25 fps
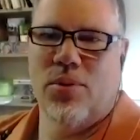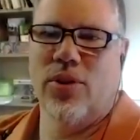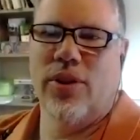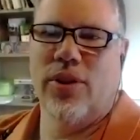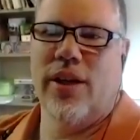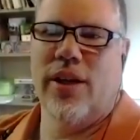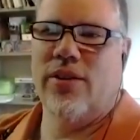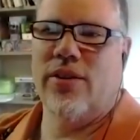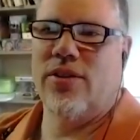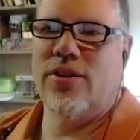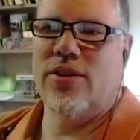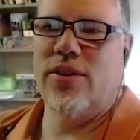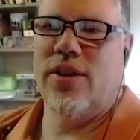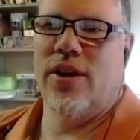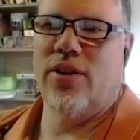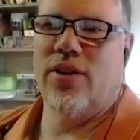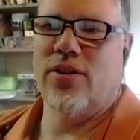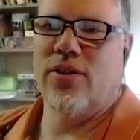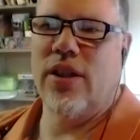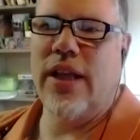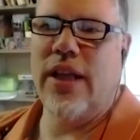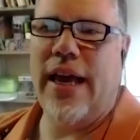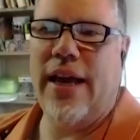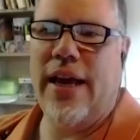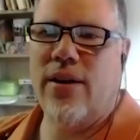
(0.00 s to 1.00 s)
Pull down
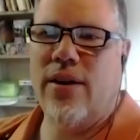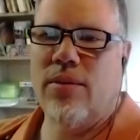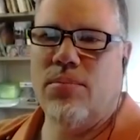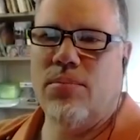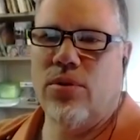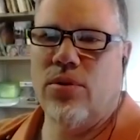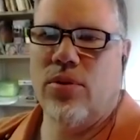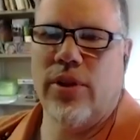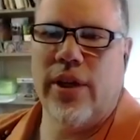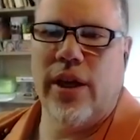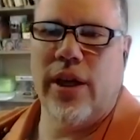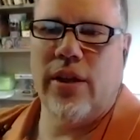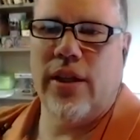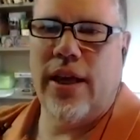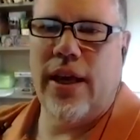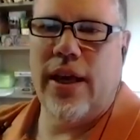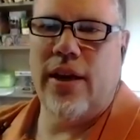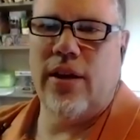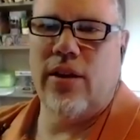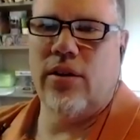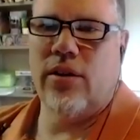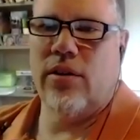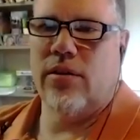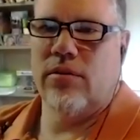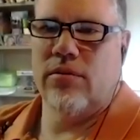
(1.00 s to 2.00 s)
stairs, ladder, pull down
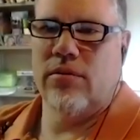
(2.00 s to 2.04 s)
ladder,